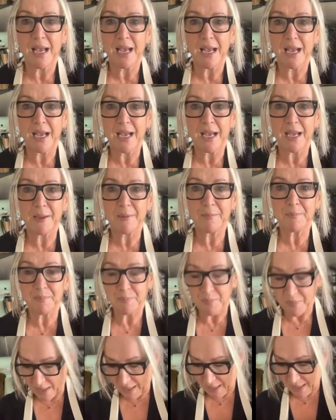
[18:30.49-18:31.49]

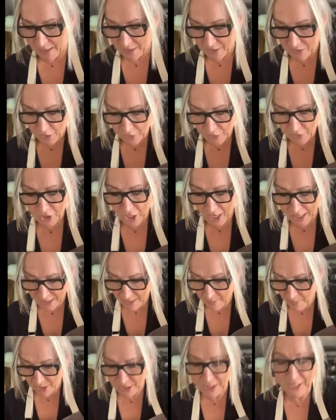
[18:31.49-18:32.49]
So
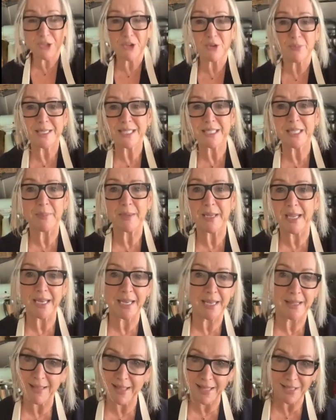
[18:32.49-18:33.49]
Shazza Mossy, you missed the beginning.